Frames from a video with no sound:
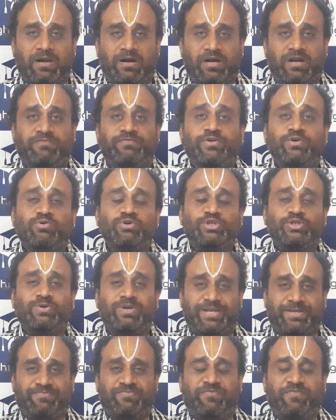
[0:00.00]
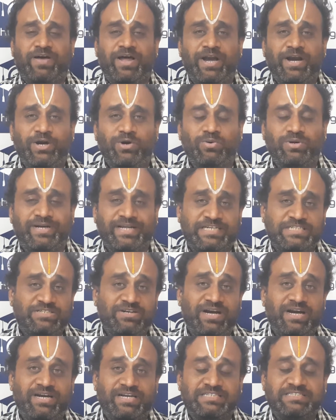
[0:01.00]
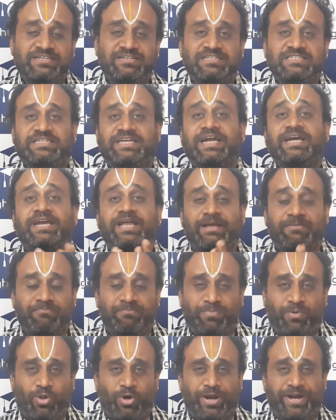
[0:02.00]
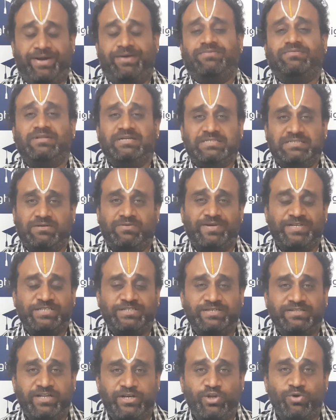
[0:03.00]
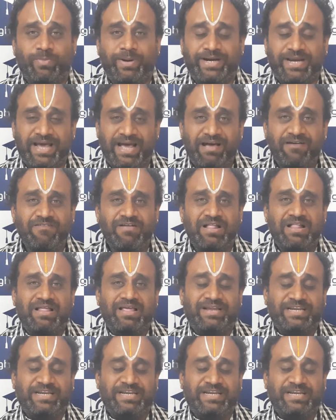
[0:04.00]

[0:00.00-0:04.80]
Now, usually, where do textile designers get employed? That's a question that you might have.